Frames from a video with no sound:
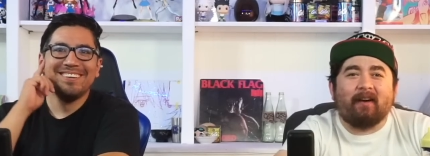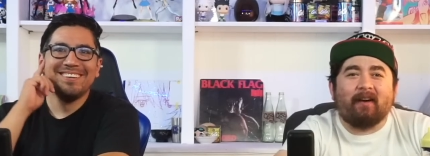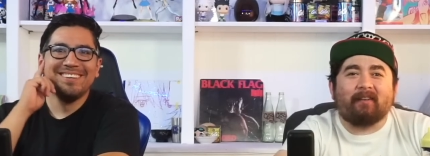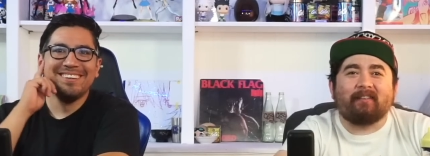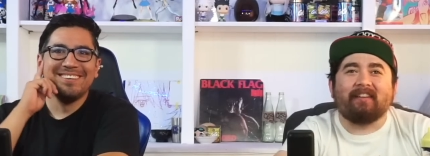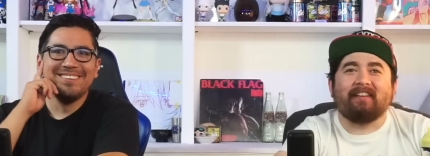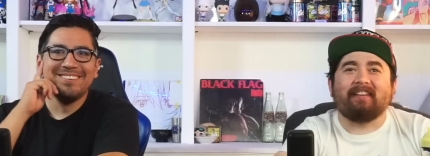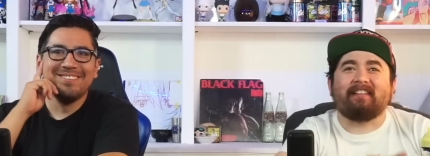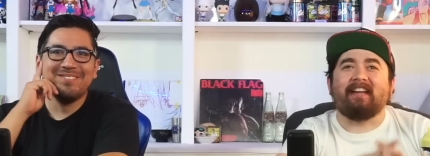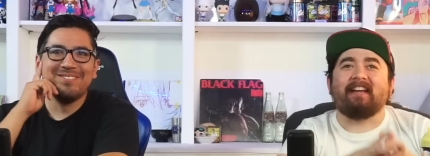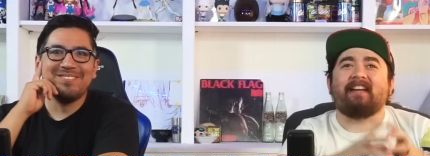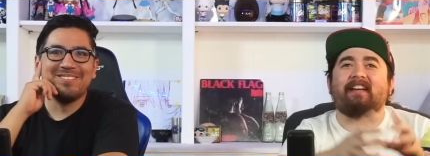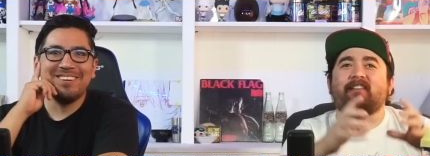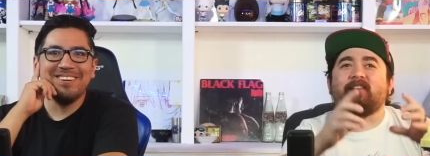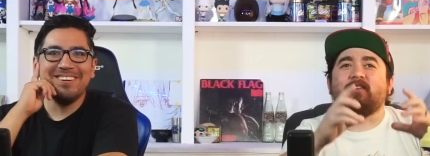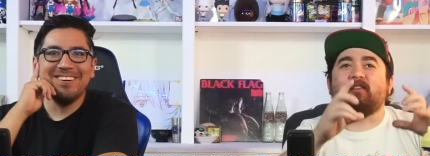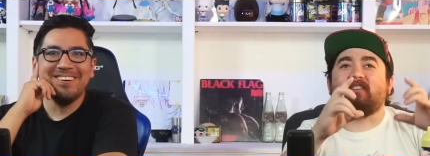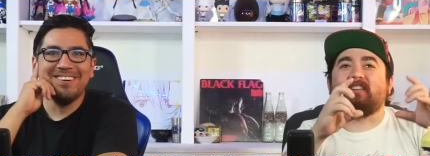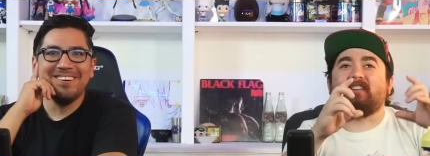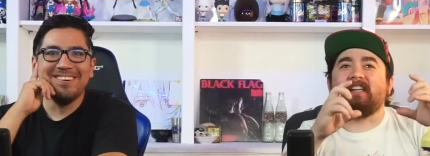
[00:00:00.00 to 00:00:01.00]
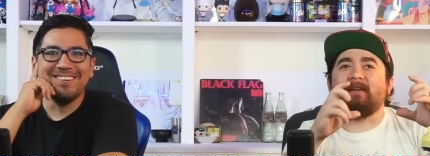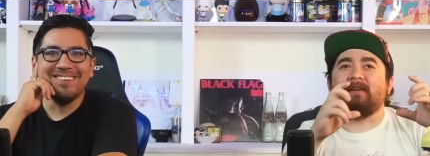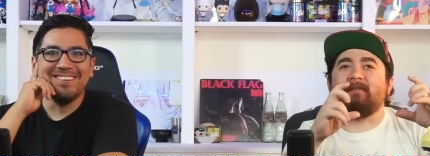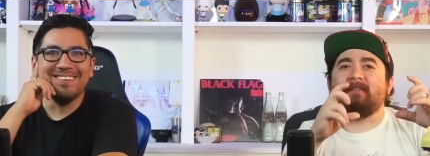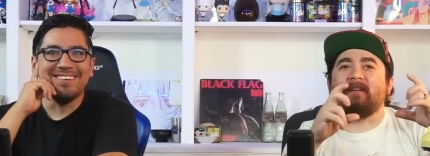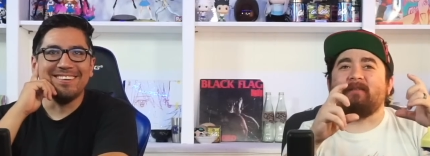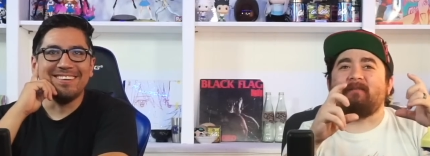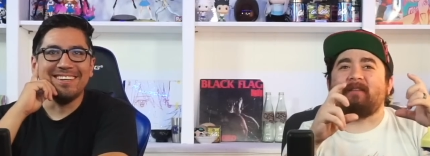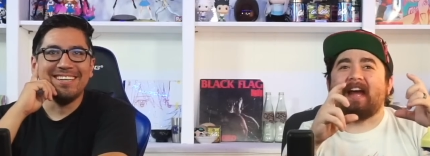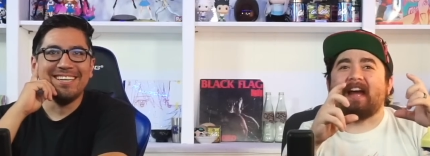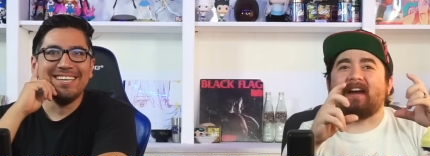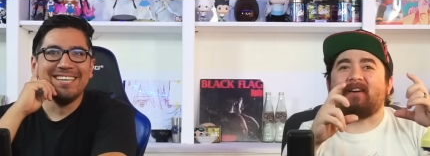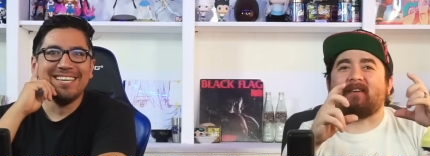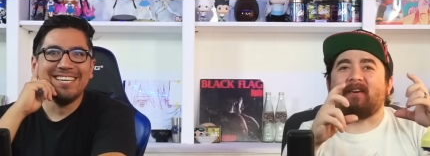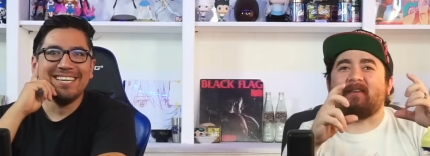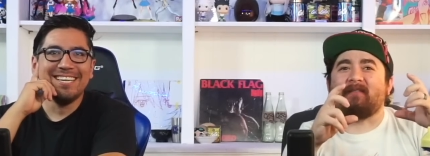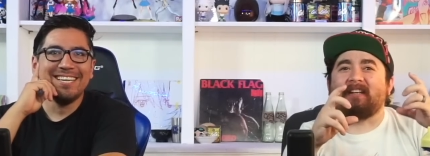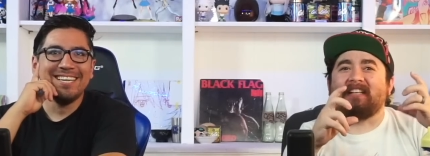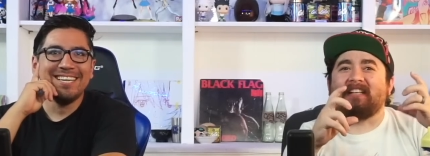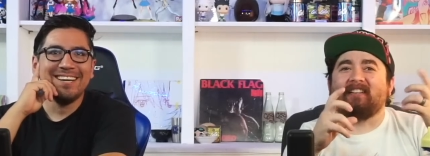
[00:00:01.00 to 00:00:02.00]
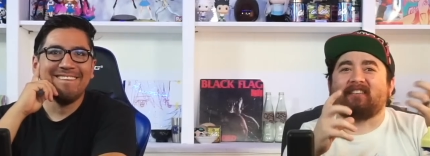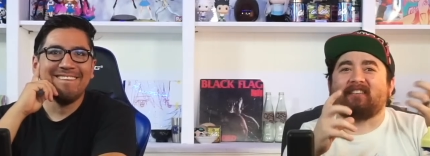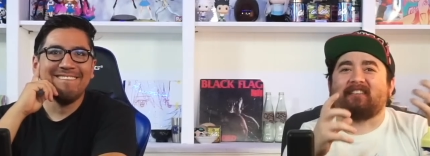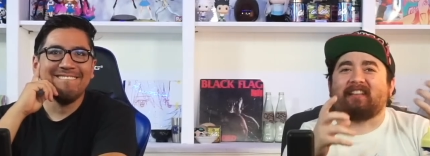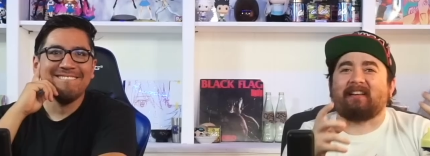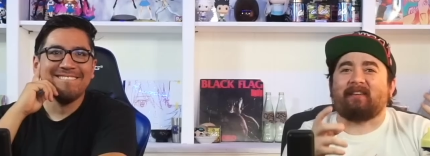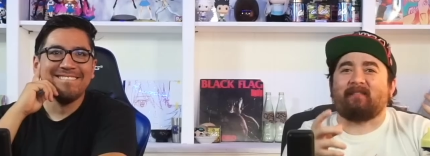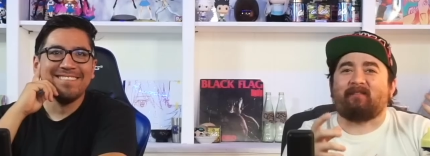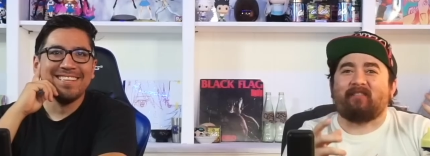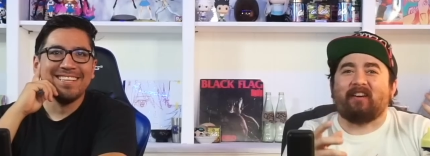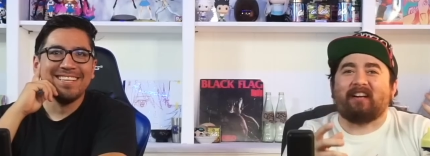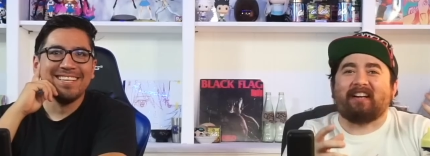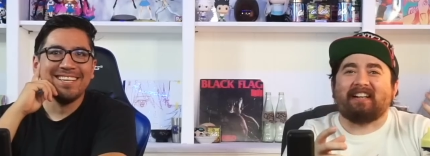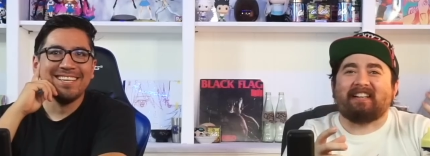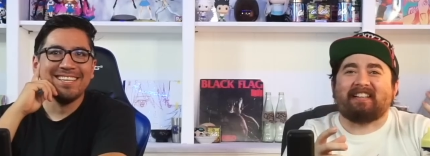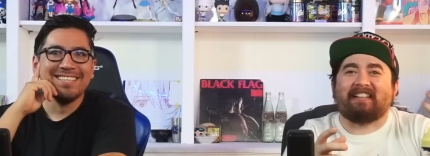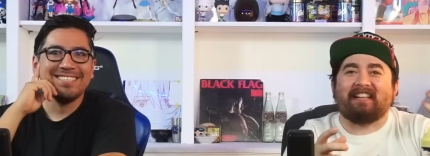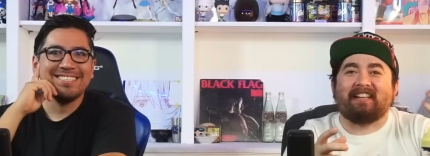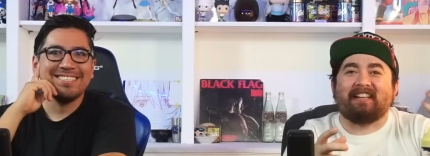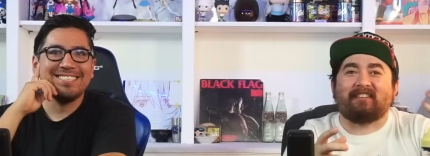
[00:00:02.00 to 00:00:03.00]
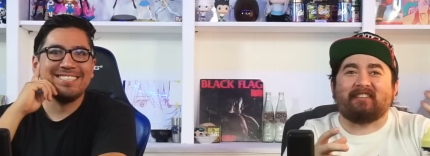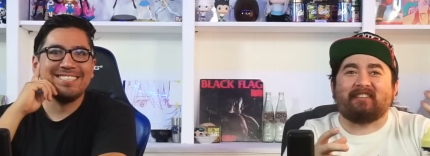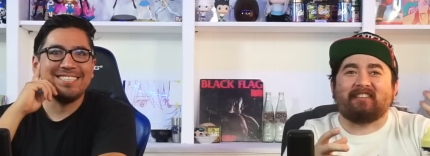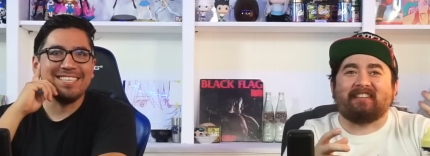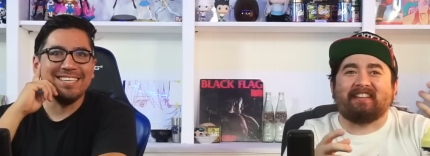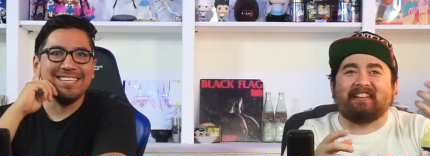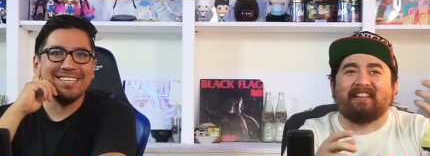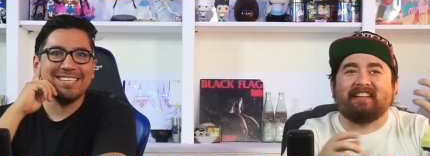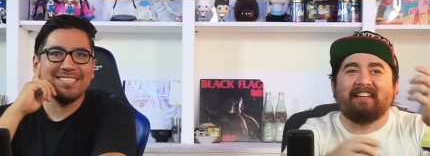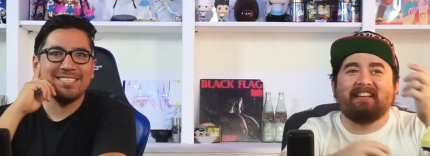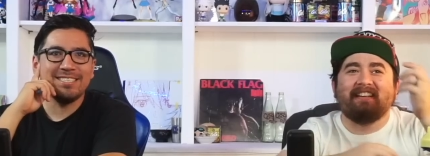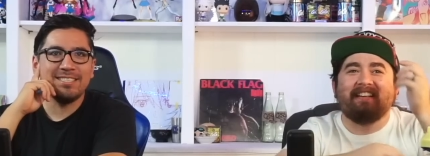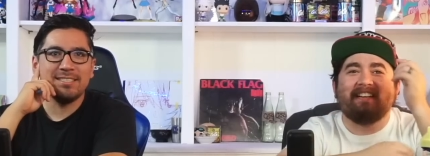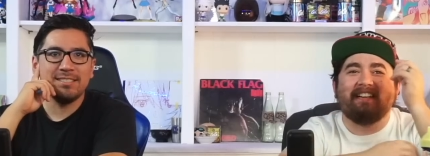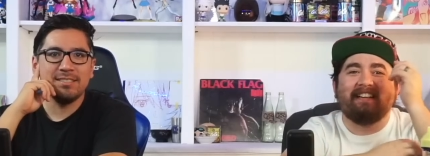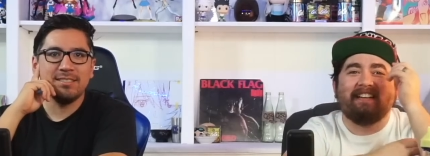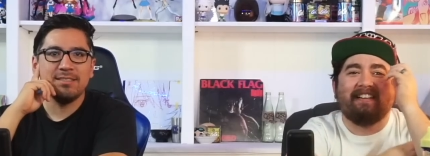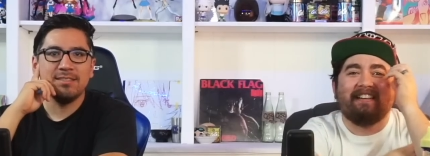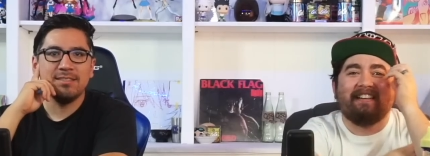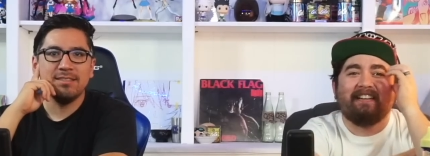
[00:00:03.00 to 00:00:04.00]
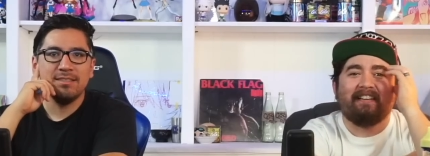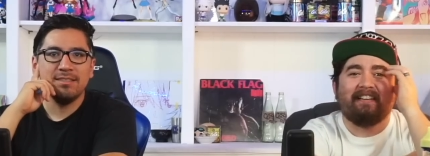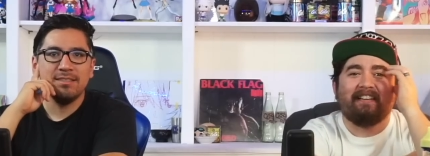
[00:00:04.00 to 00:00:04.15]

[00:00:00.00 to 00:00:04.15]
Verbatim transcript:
Speaker 1: I was gonna say because you see him in the background, but he looks like a fucking teacher. Six.